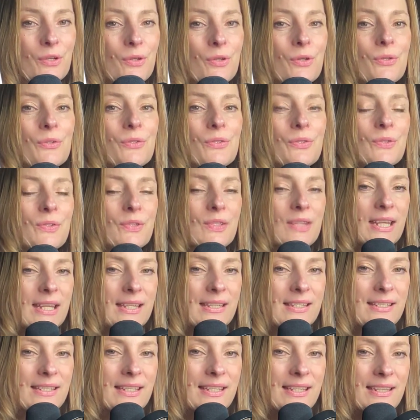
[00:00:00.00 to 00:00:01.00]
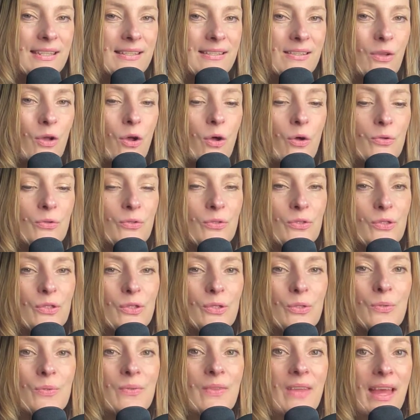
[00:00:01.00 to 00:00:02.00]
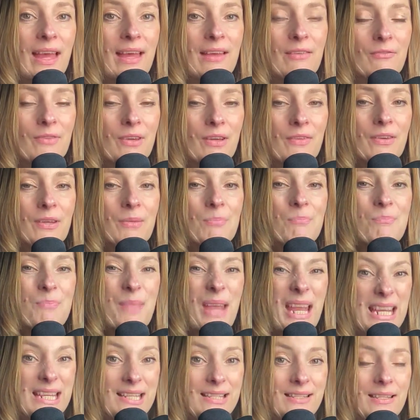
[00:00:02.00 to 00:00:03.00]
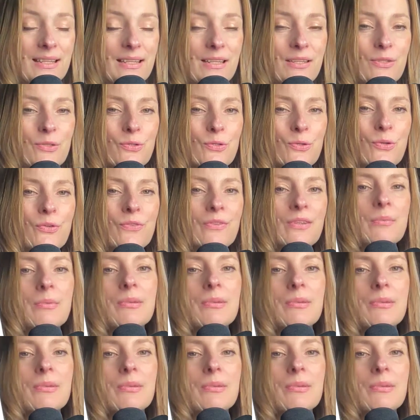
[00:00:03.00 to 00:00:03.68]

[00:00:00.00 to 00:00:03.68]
understandings onto that very basic story.